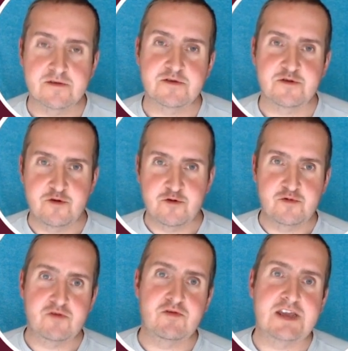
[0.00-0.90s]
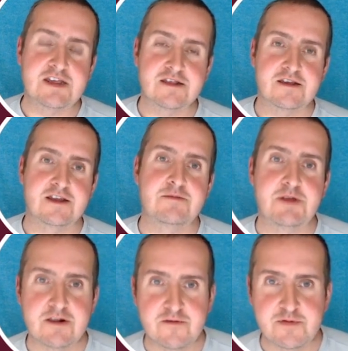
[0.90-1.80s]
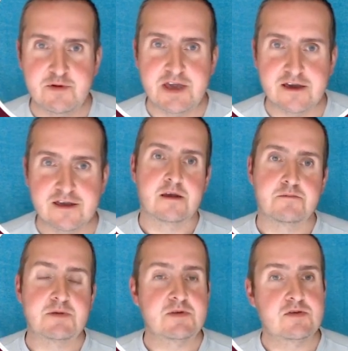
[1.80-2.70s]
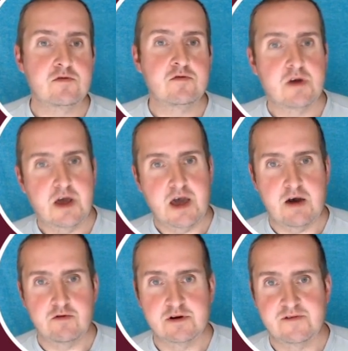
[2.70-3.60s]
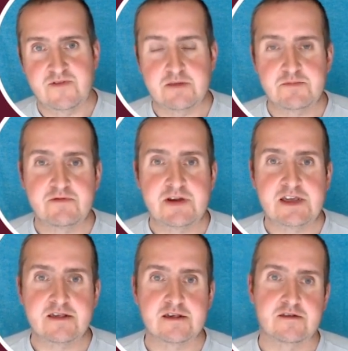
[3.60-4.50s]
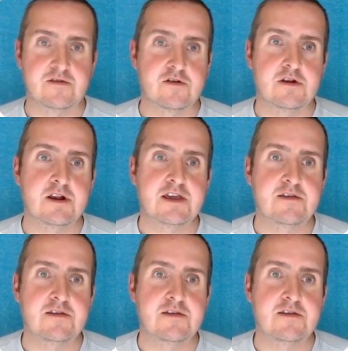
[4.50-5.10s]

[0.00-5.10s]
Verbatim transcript: So we release in the middle of the week, but we do our development releases internally.